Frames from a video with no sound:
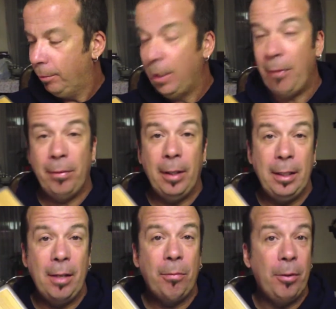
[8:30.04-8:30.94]

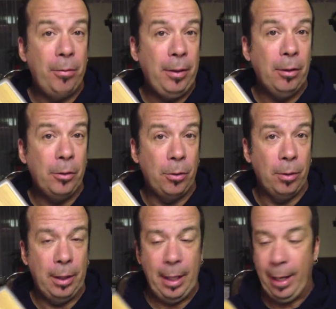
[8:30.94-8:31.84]
different feel to
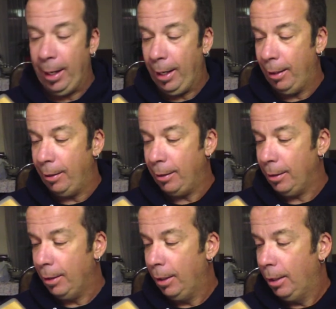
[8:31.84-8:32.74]
it, and
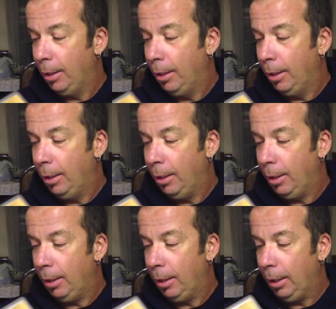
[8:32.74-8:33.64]

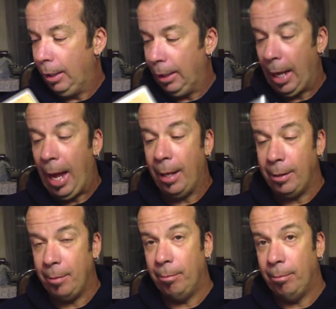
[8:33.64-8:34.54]
it
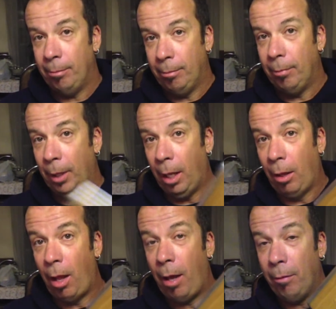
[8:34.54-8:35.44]
has a
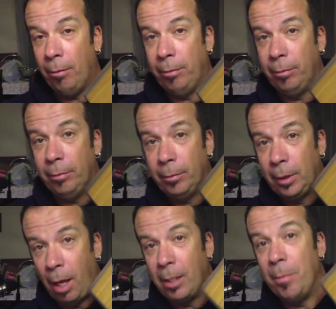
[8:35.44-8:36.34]
lot of
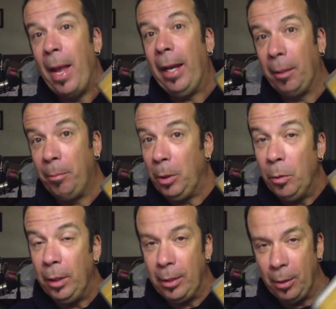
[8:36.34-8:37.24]
cosmetic
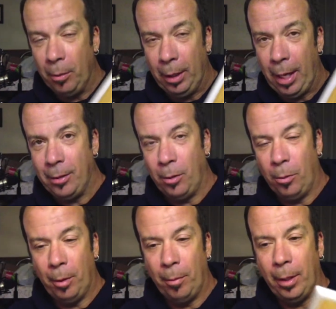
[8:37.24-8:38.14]
beauty to it, as it
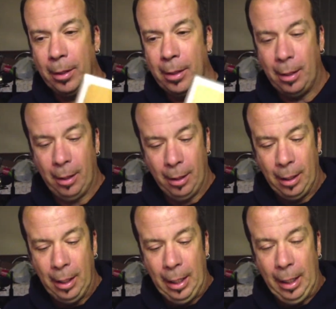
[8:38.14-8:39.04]
were, but
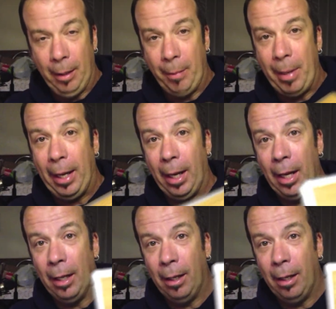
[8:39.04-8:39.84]
it may